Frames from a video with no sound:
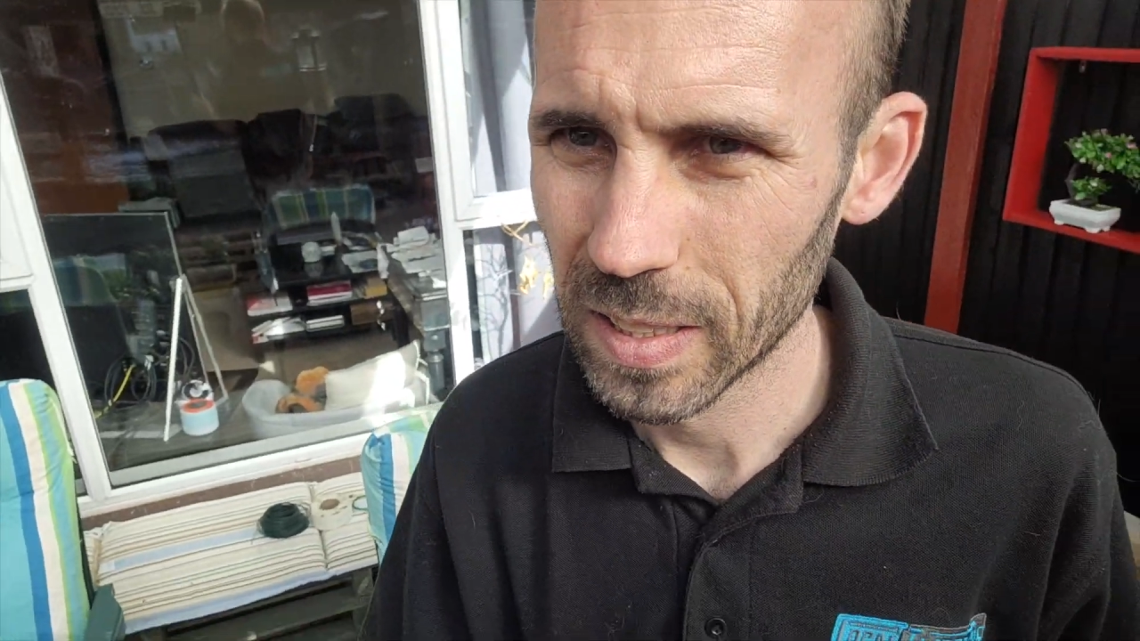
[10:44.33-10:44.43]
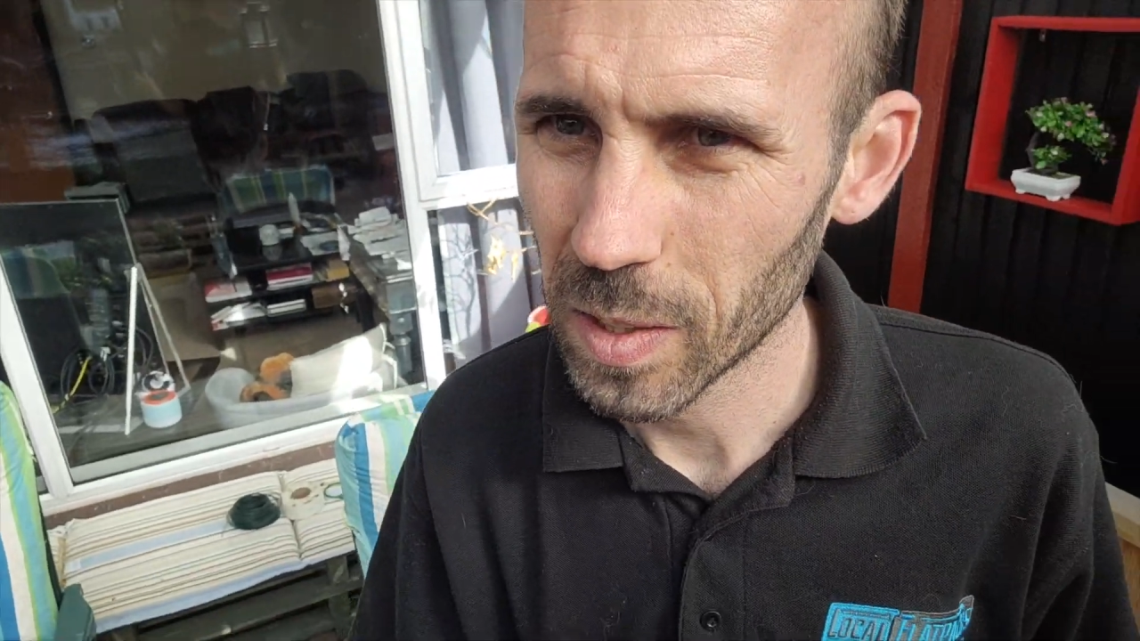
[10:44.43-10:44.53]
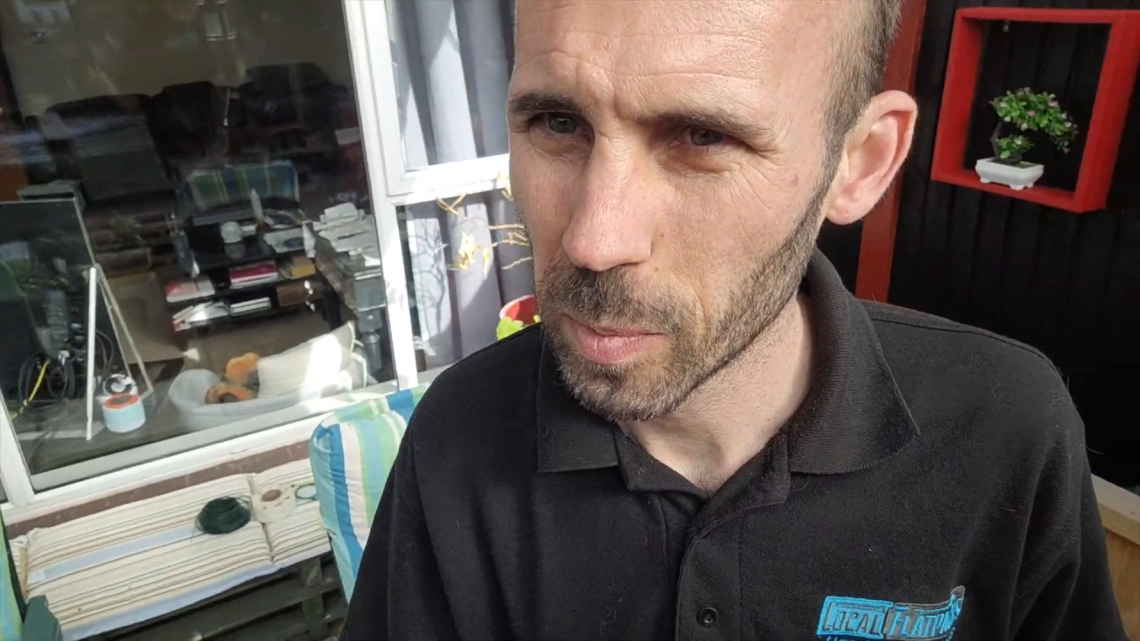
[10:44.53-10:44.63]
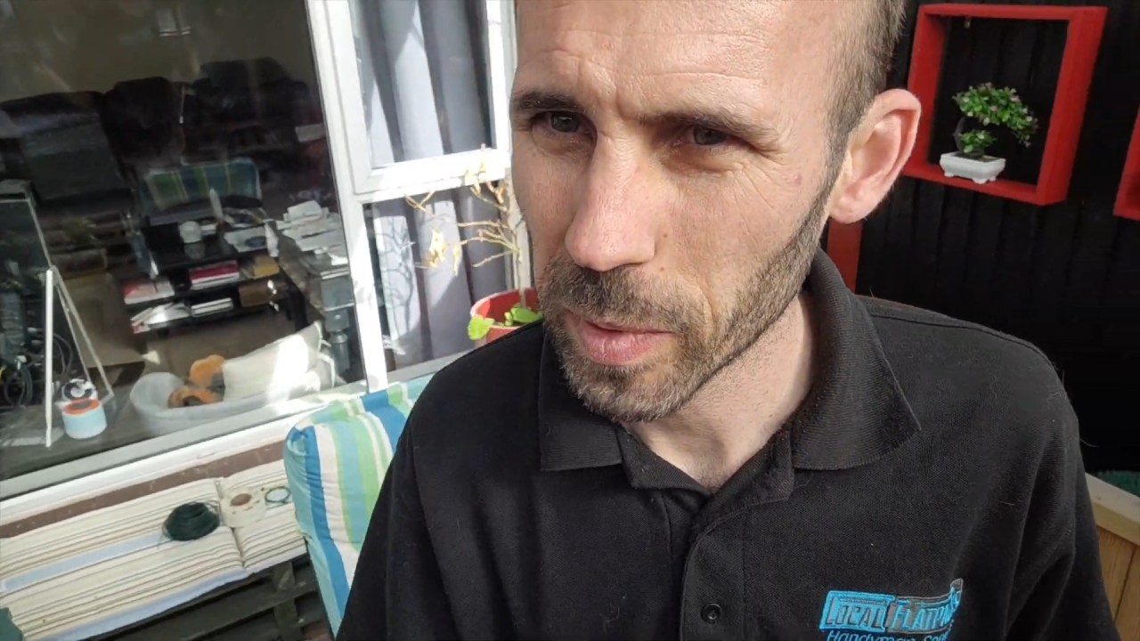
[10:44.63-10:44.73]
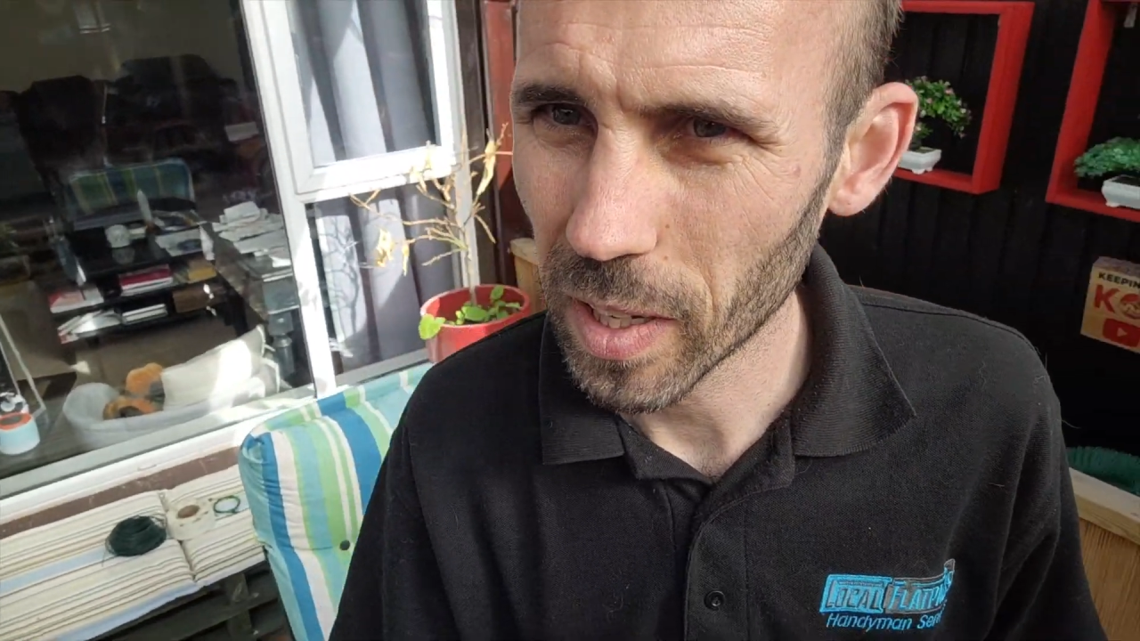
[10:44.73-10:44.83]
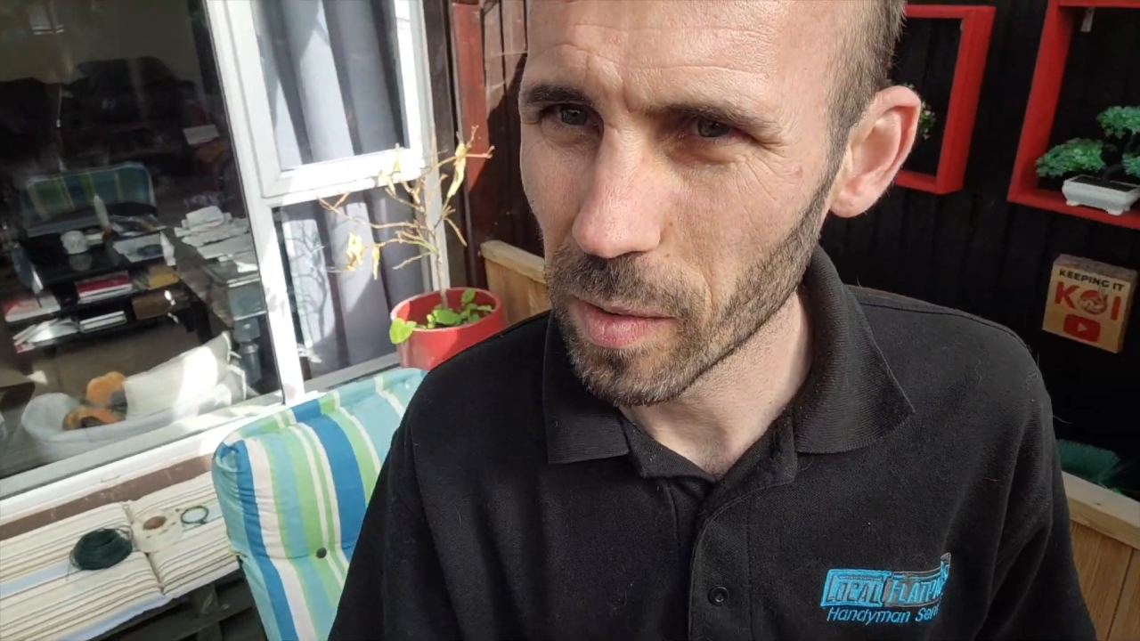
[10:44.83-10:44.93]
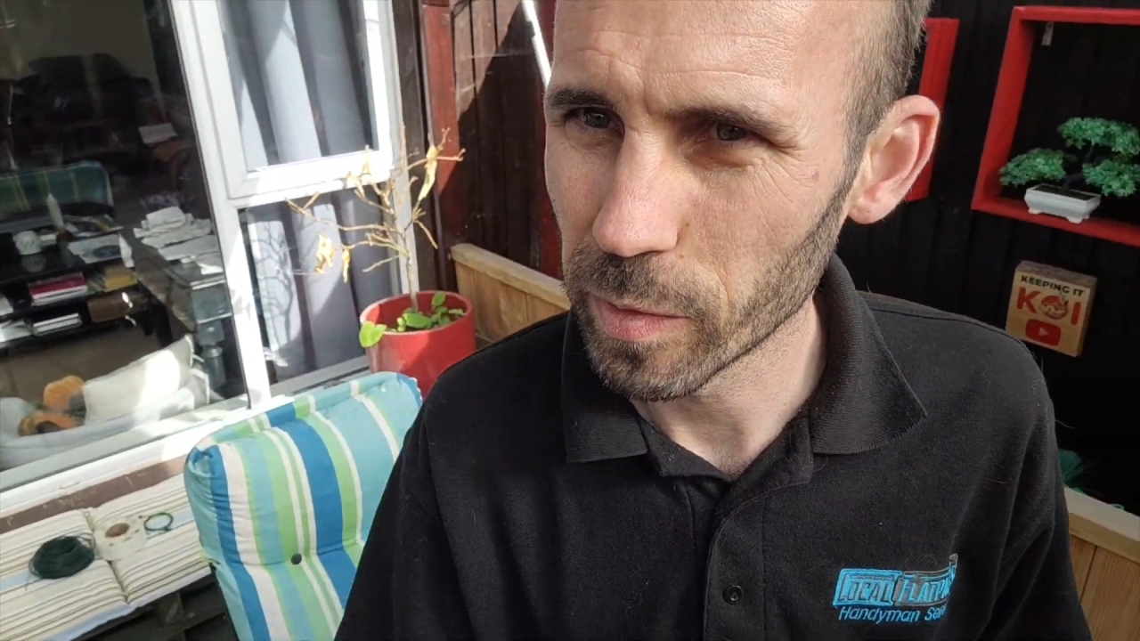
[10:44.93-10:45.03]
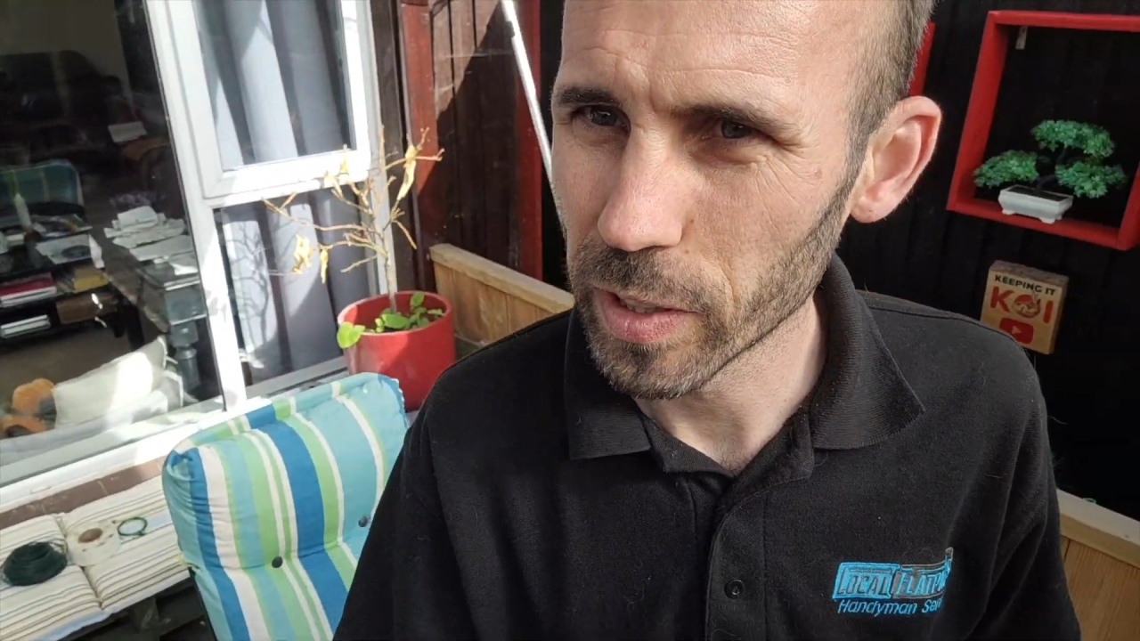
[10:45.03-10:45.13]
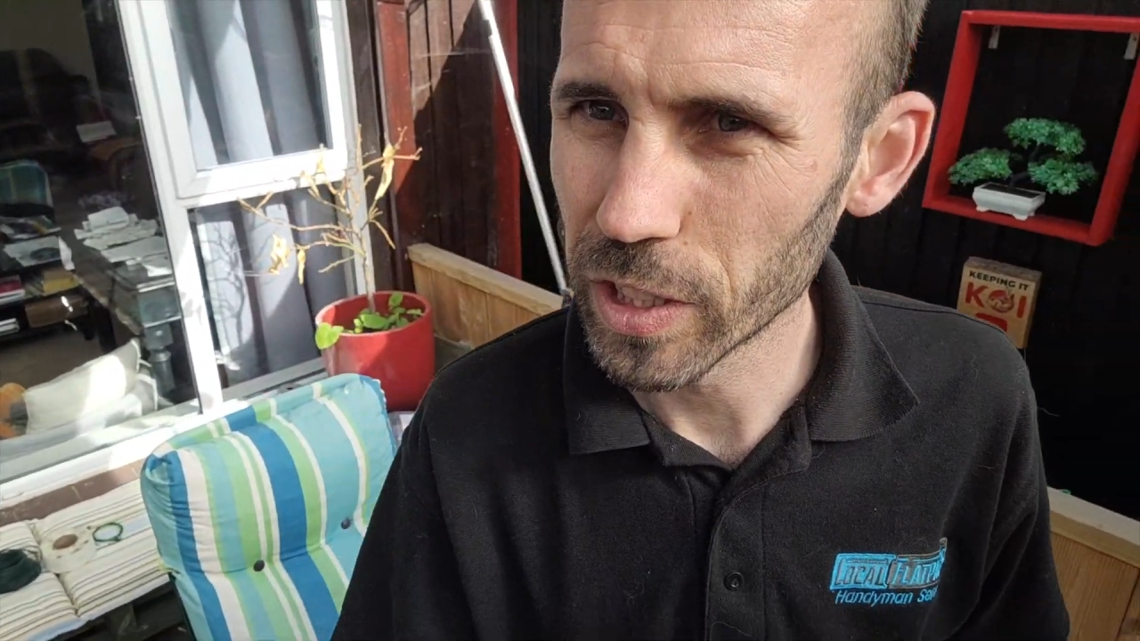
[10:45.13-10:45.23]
got my comfy